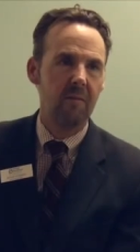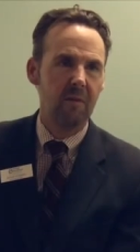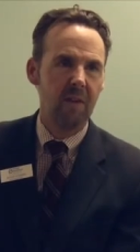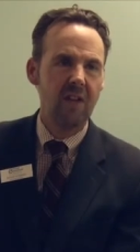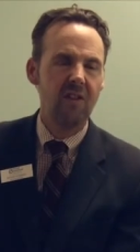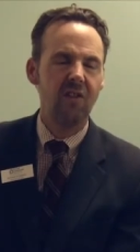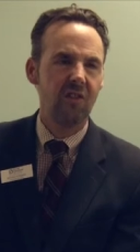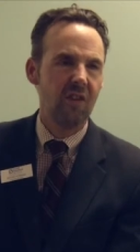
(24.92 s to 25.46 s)

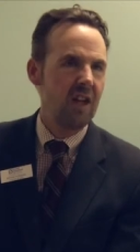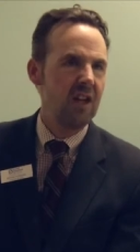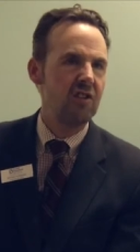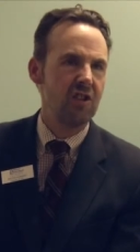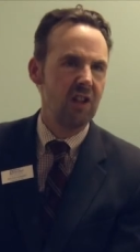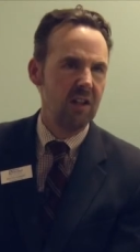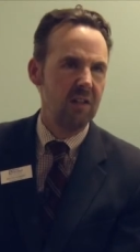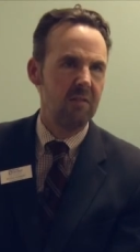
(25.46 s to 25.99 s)

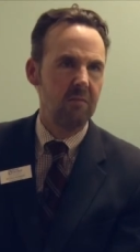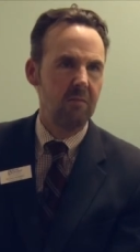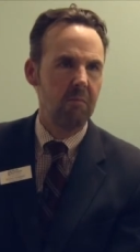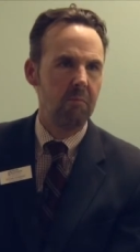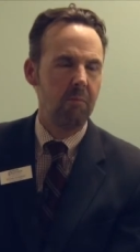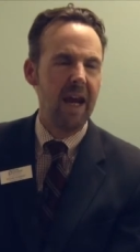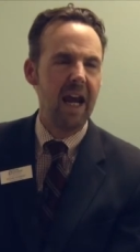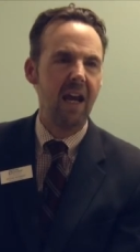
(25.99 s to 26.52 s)
Legislation
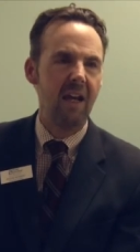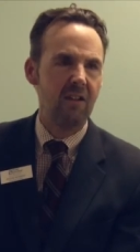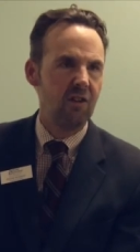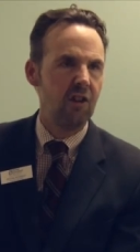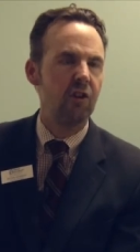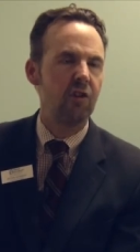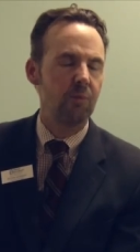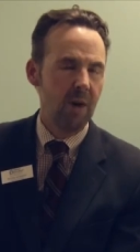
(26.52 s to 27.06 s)
banned
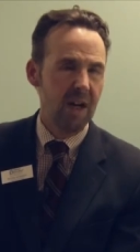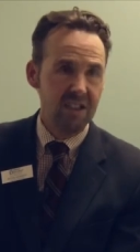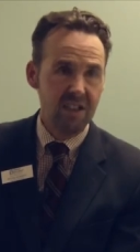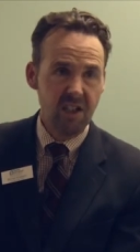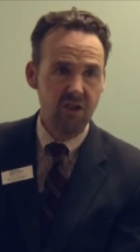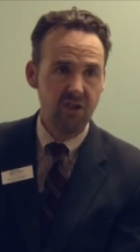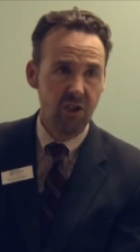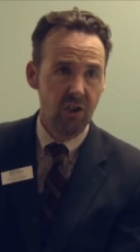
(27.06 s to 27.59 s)
nurse
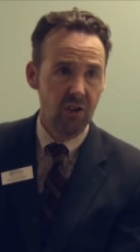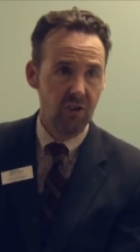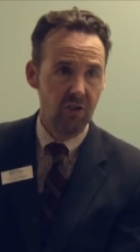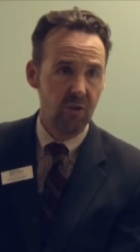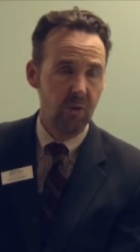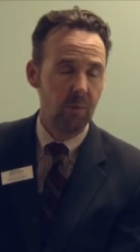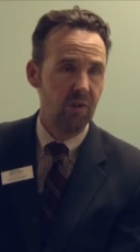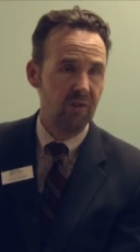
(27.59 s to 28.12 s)
practitioners
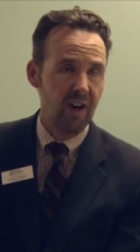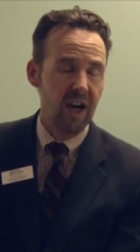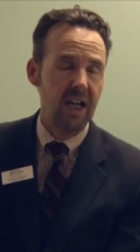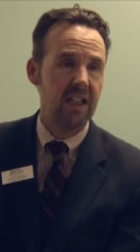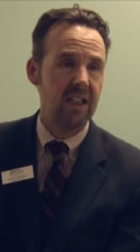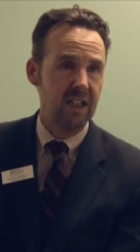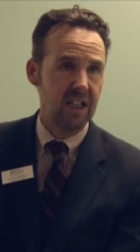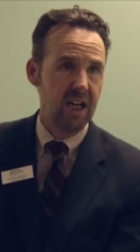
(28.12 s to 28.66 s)
from
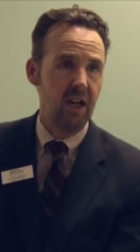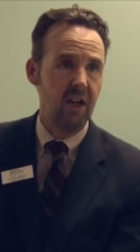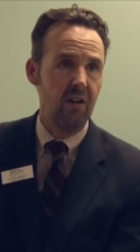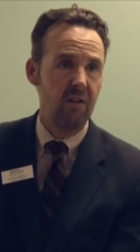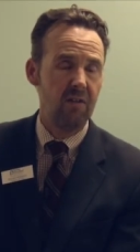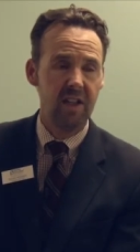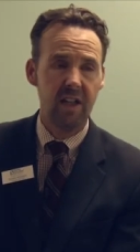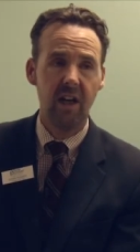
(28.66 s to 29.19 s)
providing the
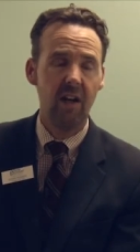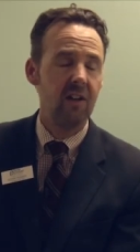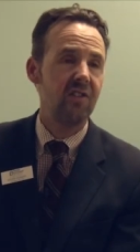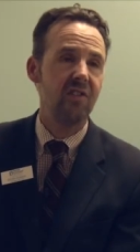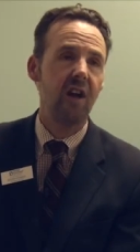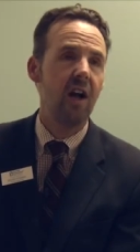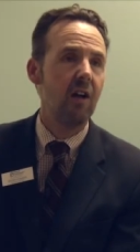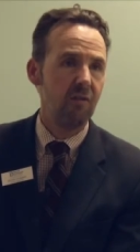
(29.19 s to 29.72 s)
care. The care
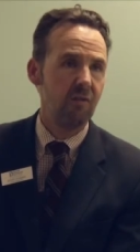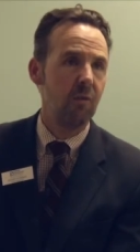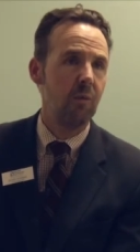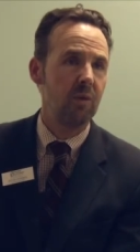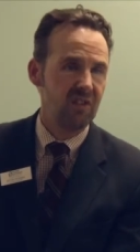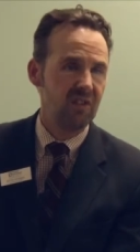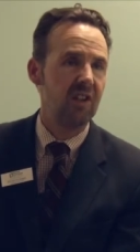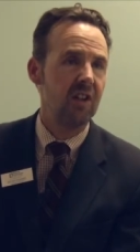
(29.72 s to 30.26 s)
itself
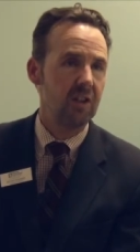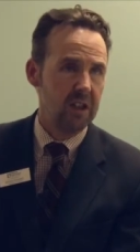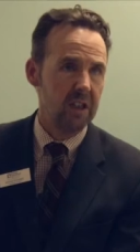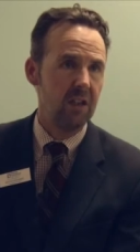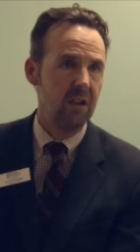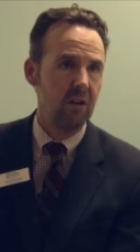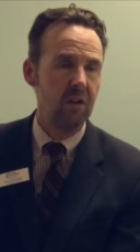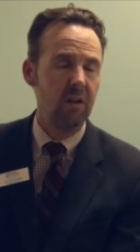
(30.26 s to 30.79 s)
was still
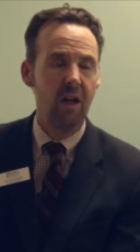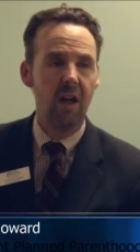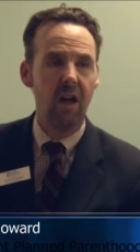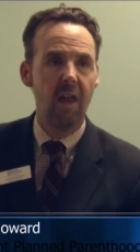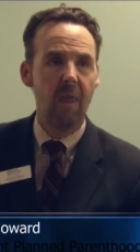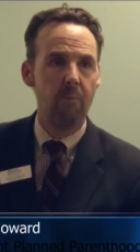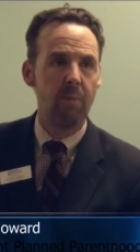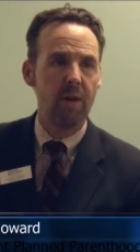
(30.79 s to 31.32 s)
legal,
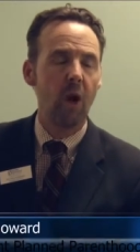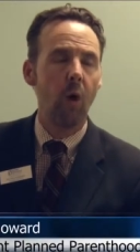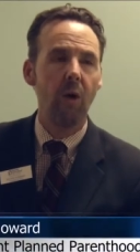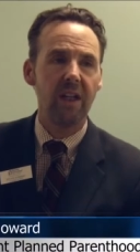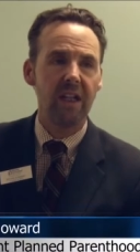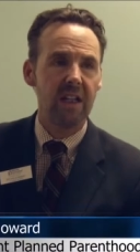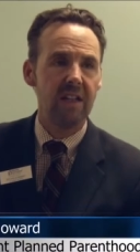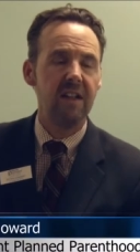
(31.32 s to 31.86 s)
but
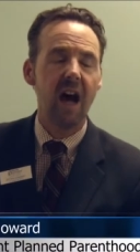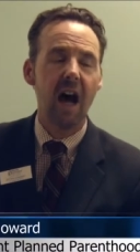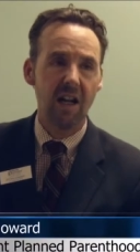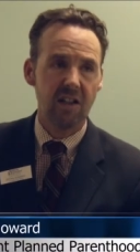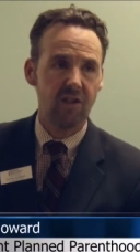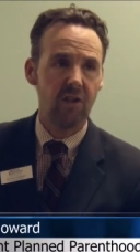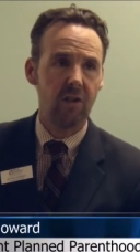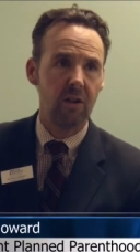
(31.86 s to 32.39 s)
only a
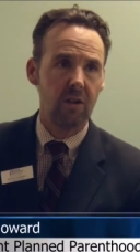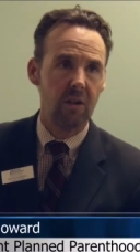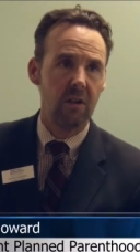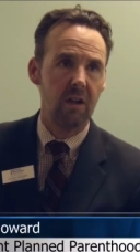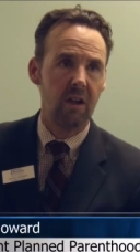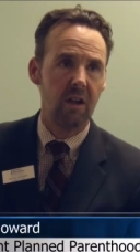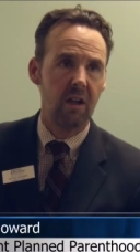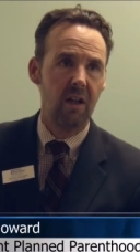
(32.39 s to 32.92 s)
doctor
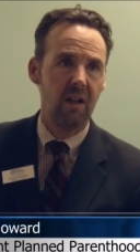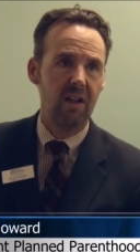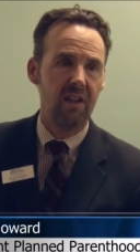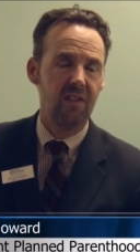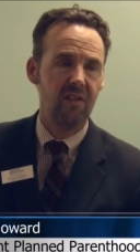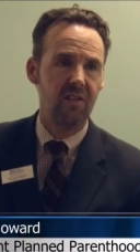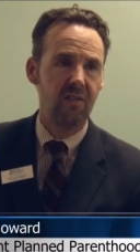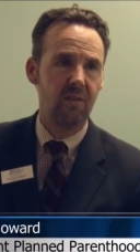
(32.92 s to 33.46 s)

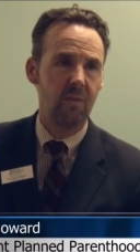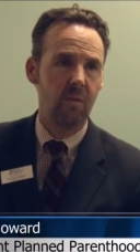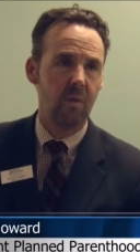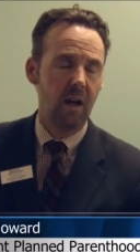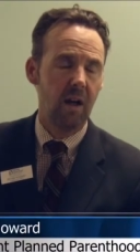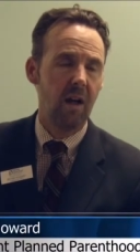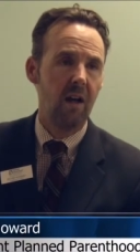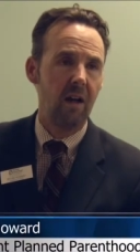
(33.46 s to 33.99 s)
is
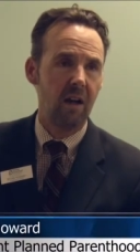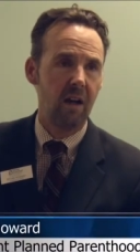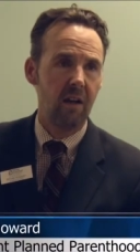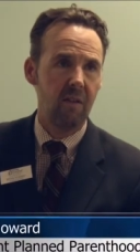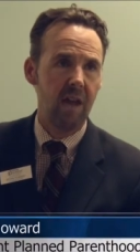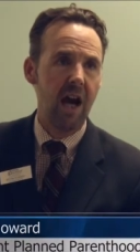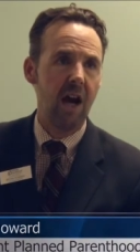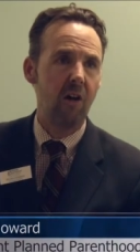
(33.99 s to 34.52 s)

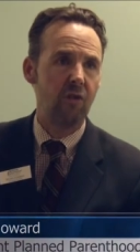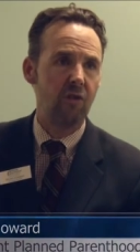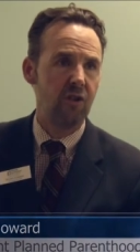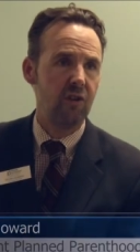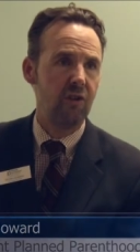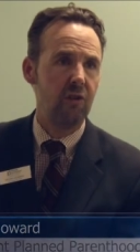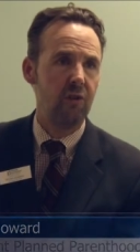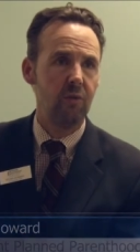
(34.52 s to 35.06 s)
allowed
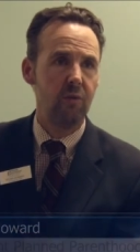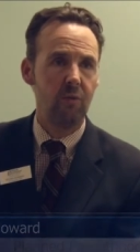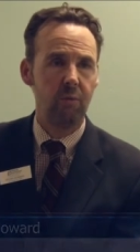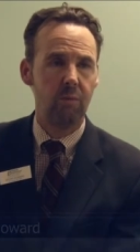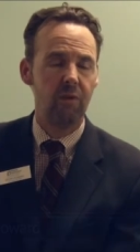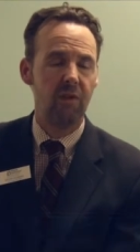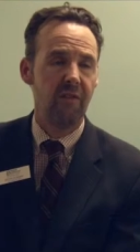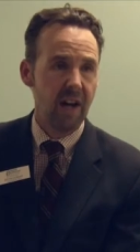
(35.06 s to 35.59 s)
to
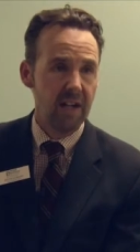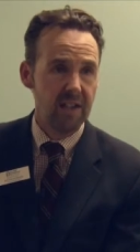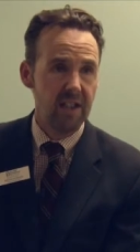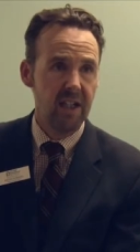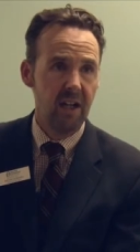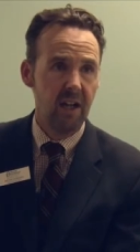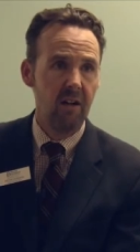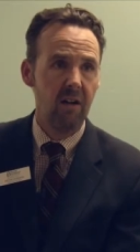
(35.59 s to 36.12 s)
provide the
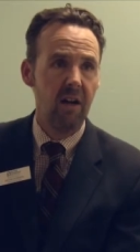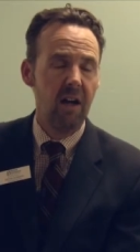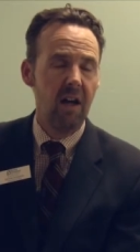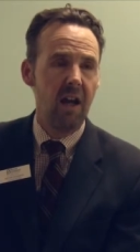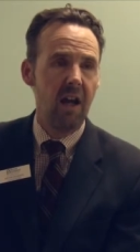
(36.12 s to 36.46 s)
care.